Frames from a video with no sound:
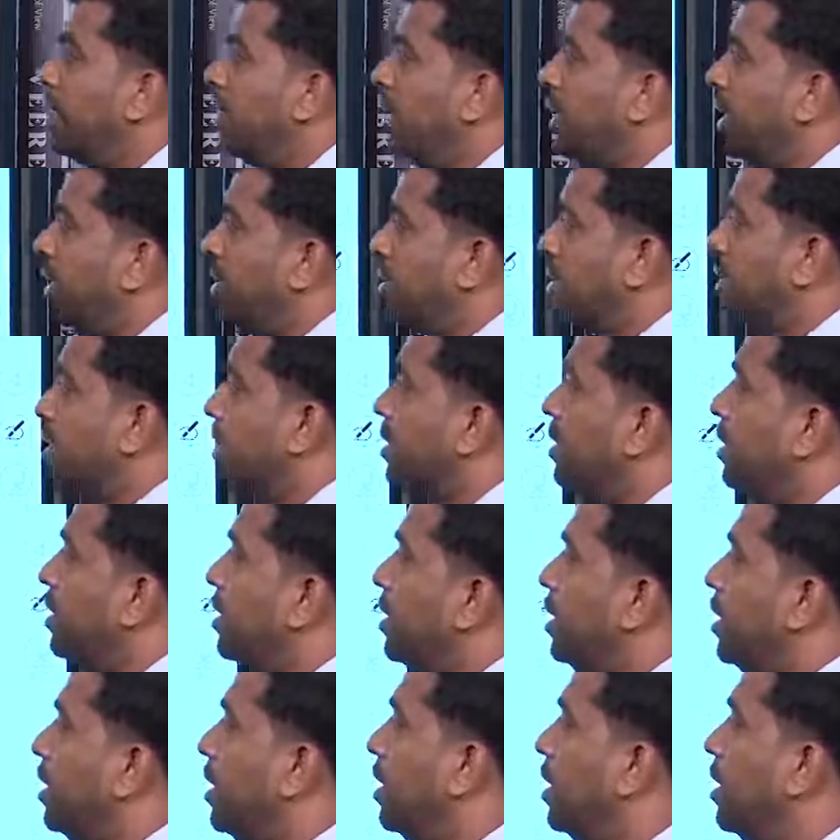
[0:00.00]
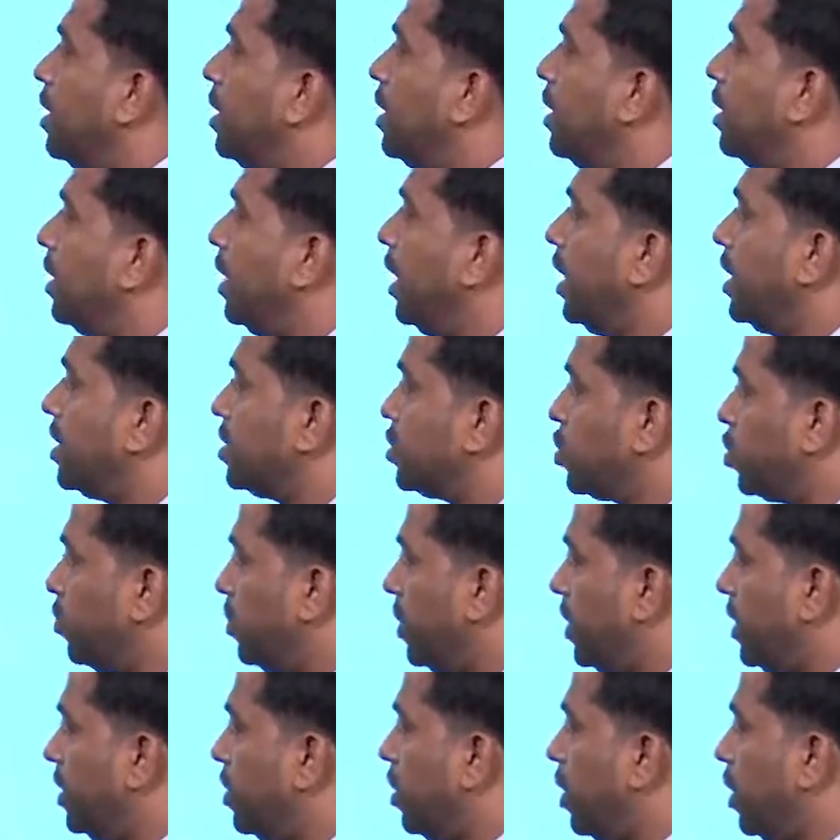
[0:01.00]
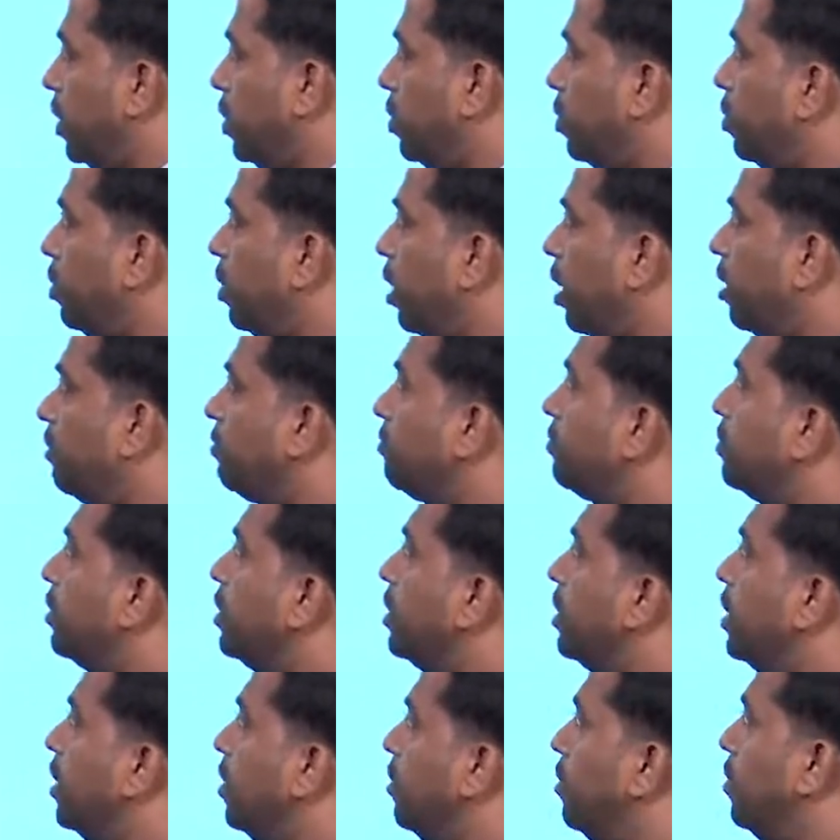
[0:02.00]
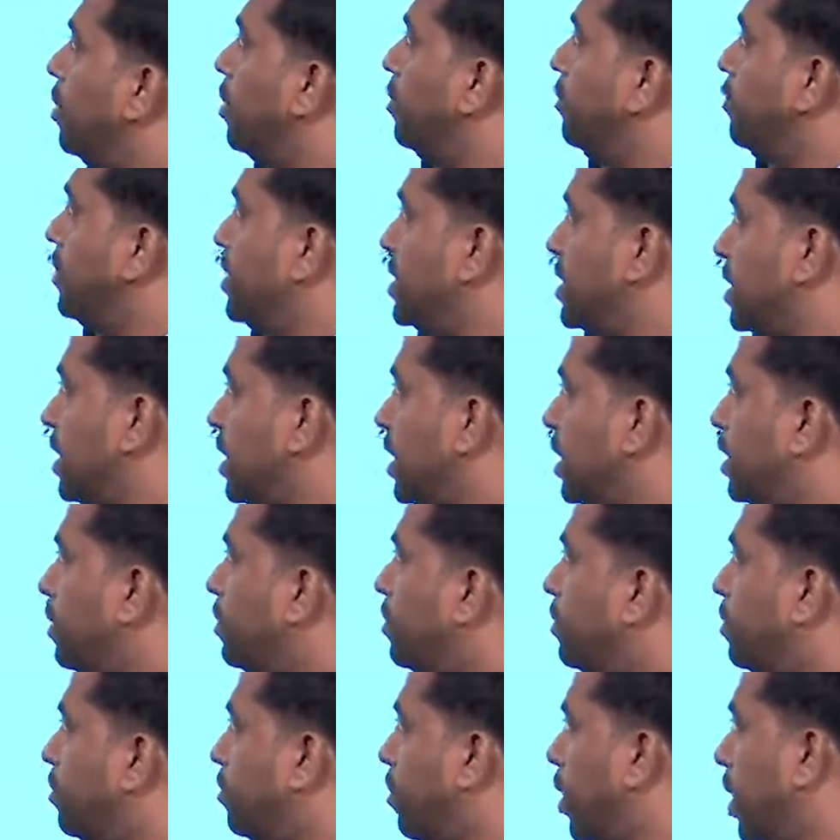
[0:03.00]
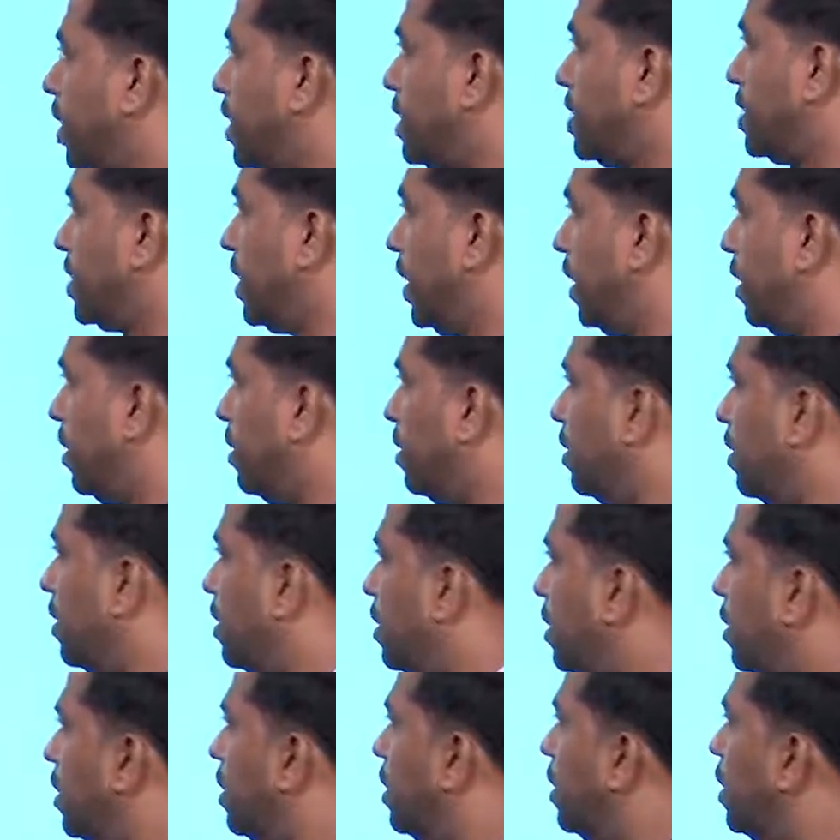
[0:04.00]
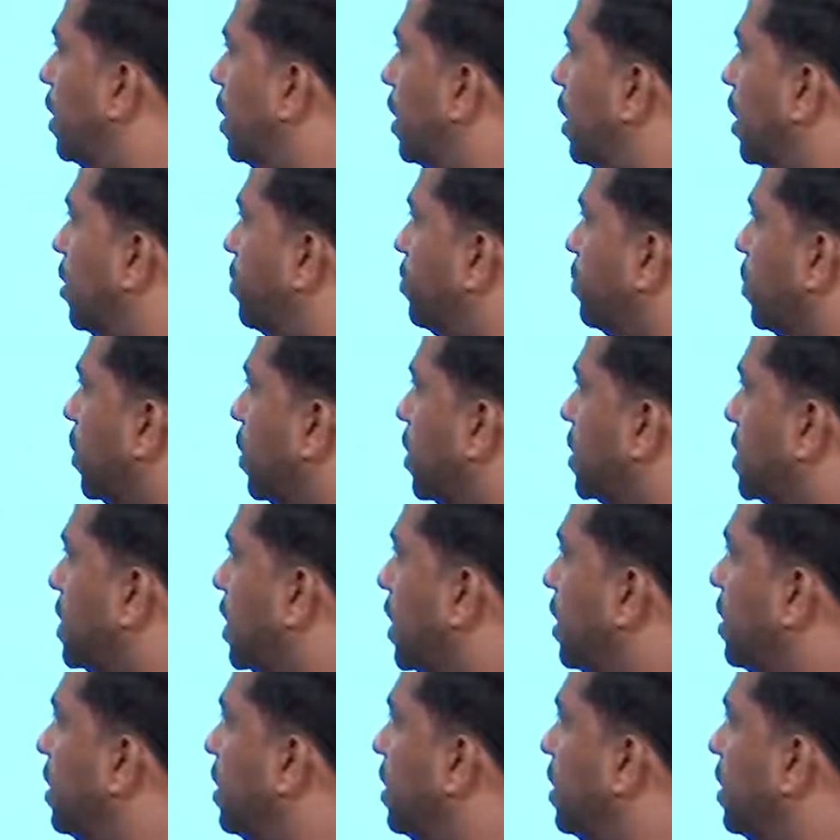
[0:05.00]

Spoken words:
it's a instrument or tool of fiscal policy. Imposing